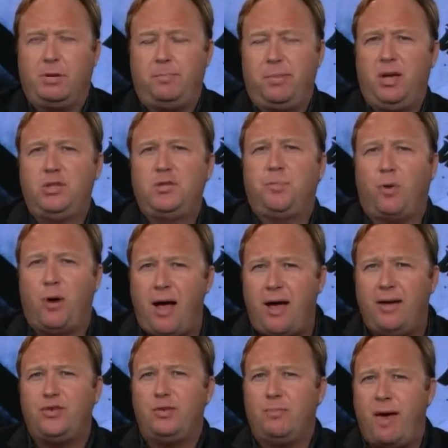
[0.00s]
a peace
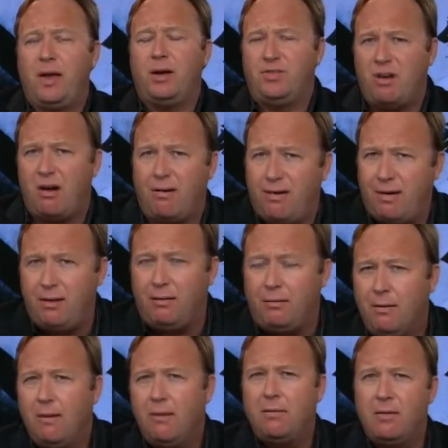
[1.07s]
prize
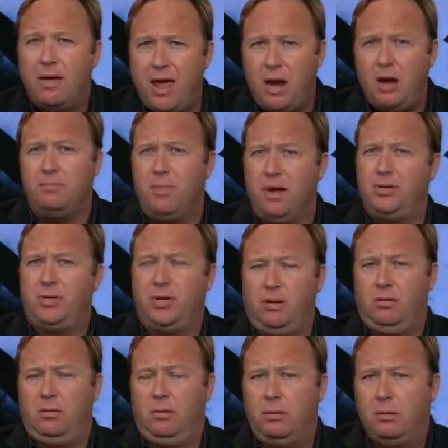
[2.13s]
humanitarian aid mission.